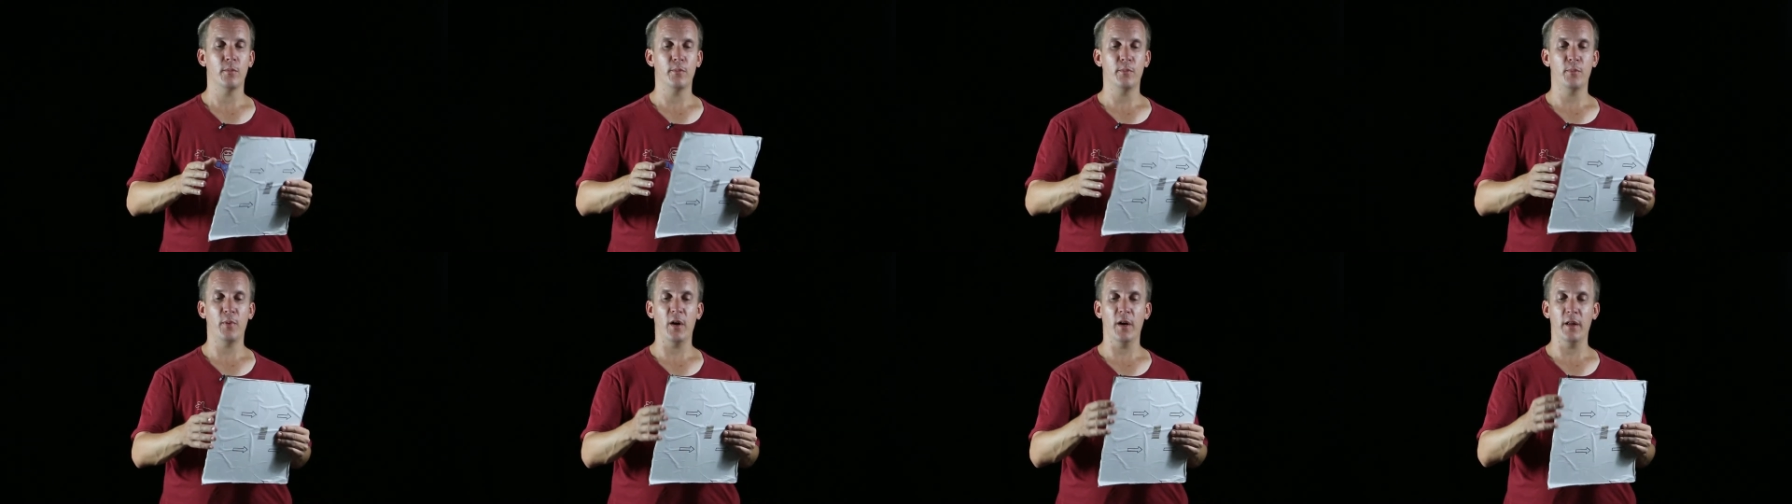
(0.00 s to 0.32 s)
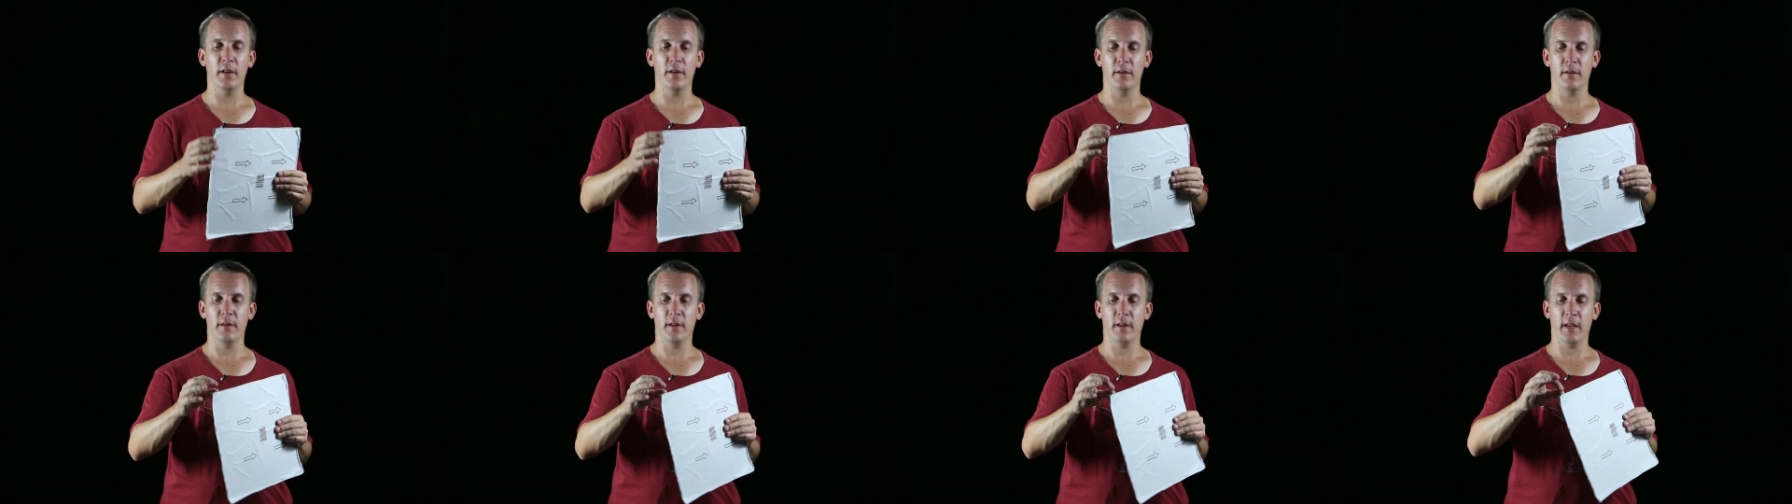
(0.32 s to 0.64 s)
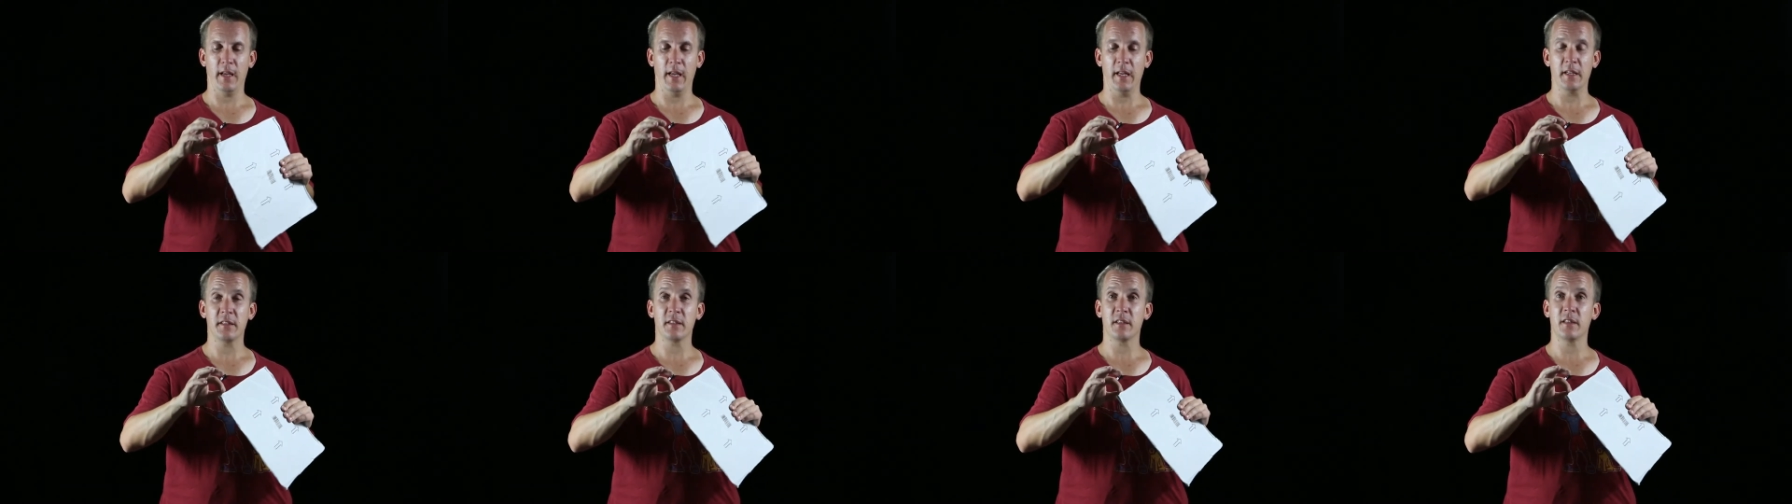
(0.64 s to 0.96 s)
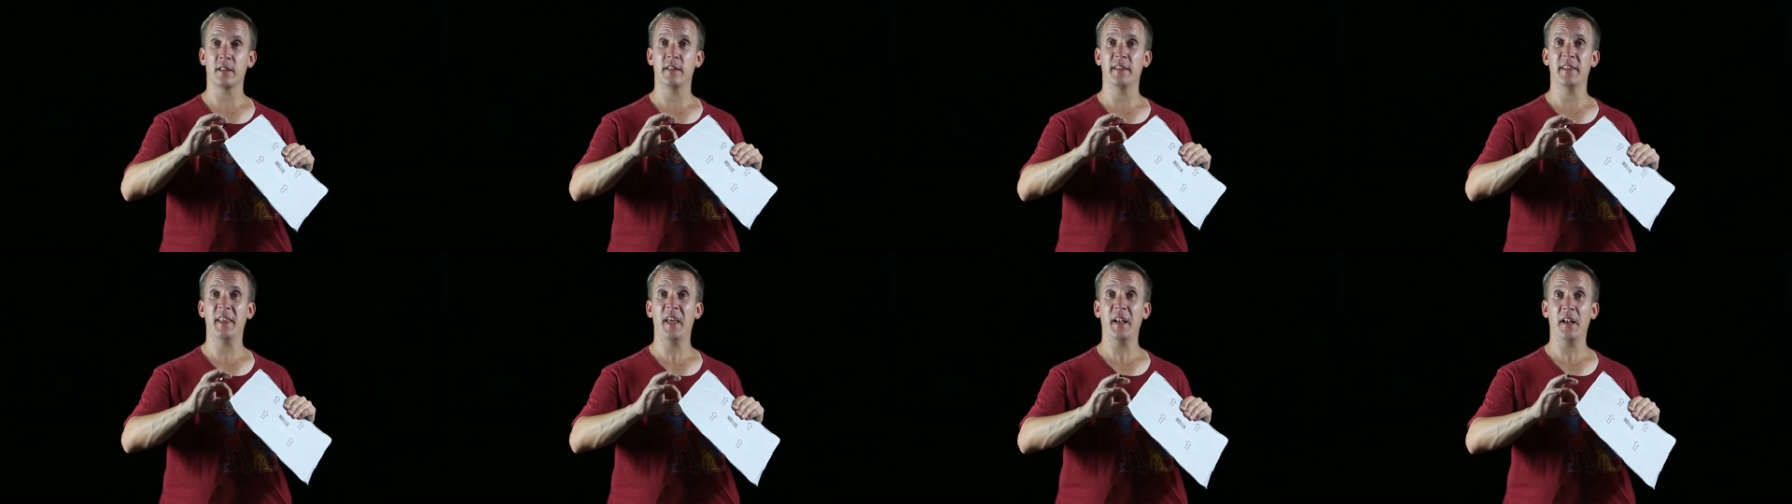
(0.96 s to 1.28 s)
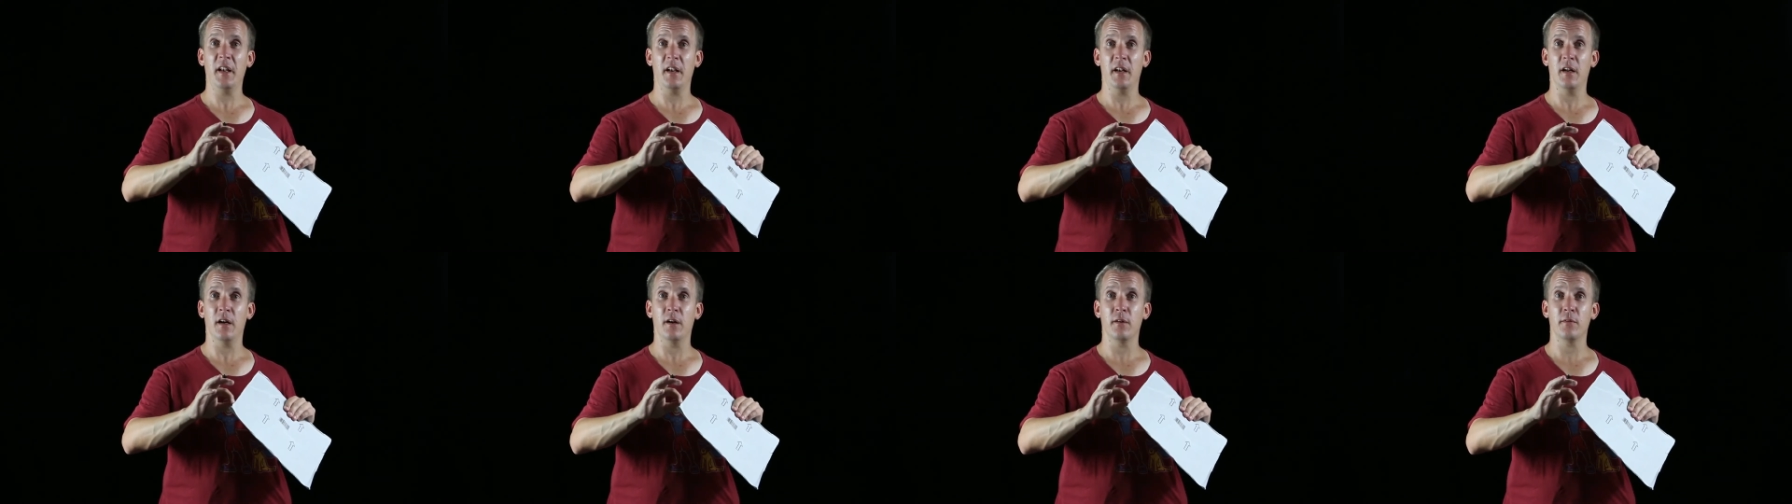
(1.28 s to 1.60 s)
but it's thin
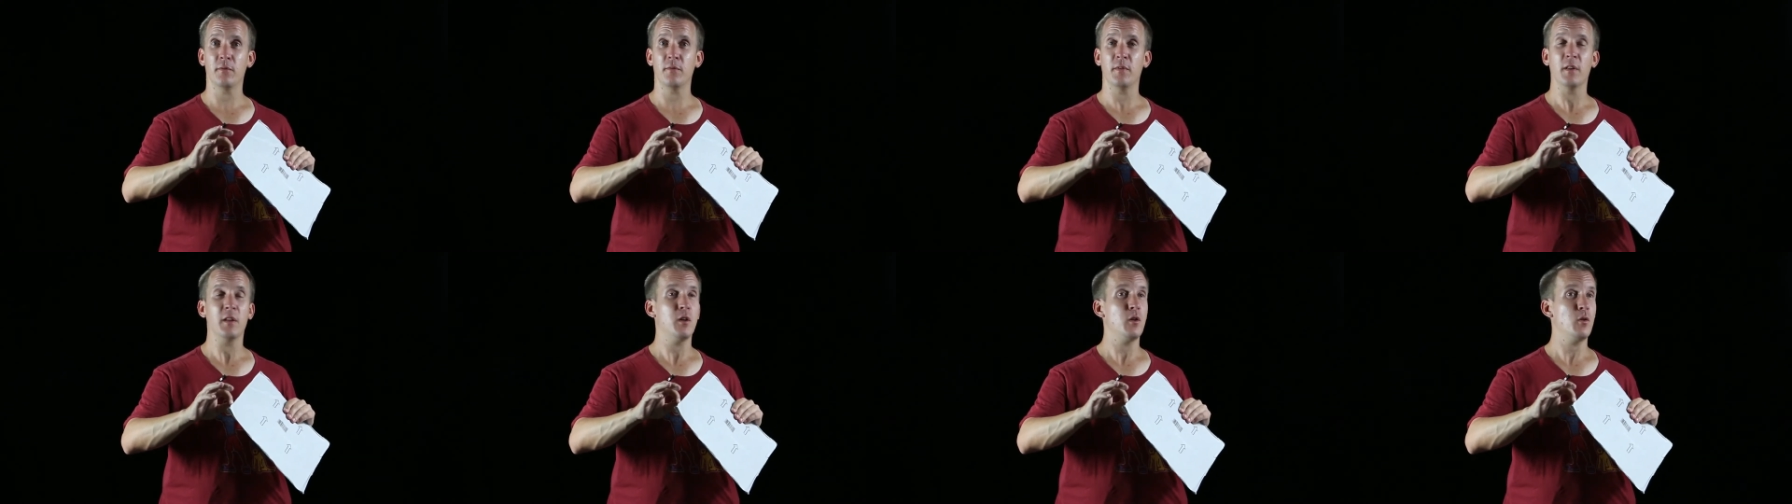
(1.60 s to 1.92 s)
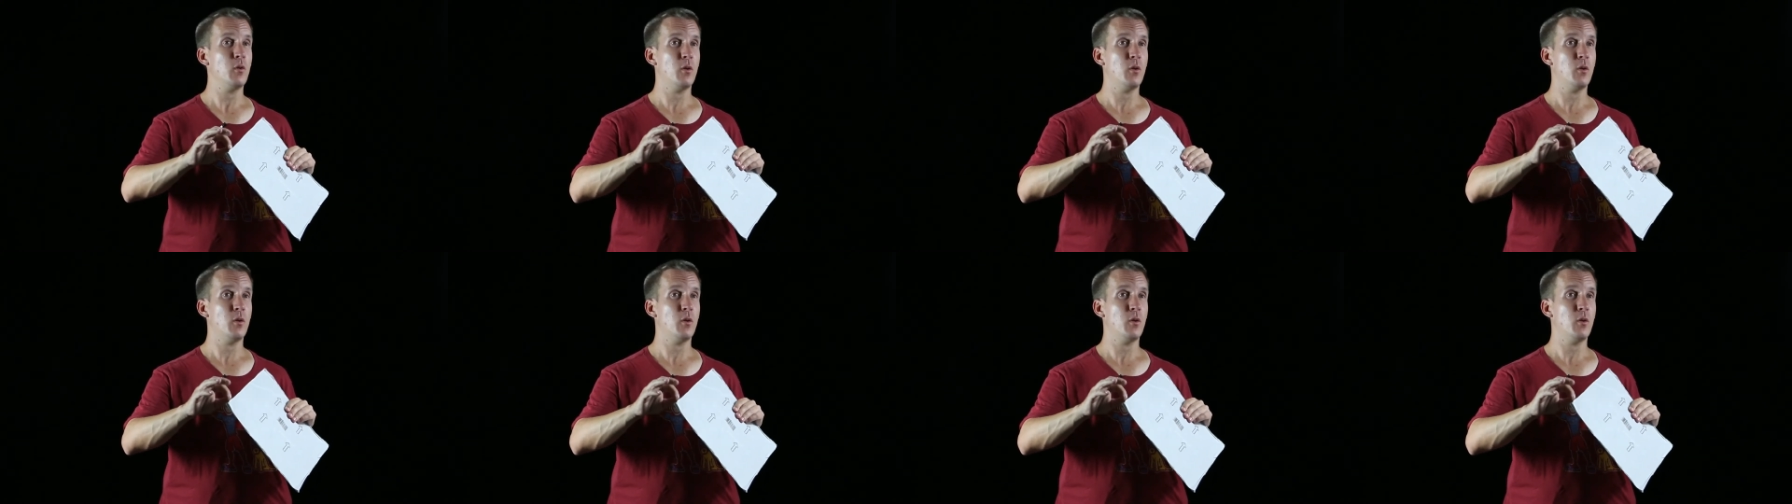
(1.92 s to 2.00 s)
enough that you